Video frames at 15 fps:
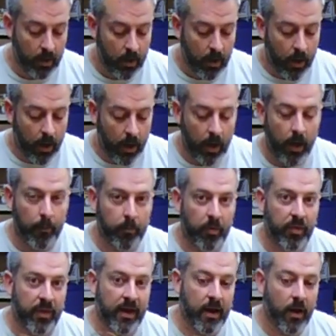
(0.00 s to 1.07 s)
but
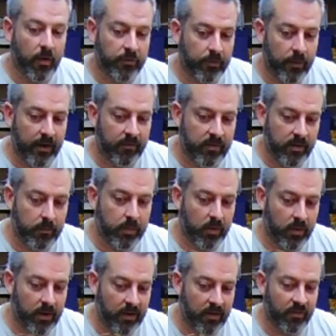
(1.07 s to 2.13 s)
they also have the
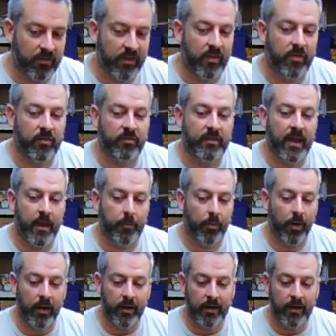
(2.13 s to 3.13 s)
ability to set this gap right,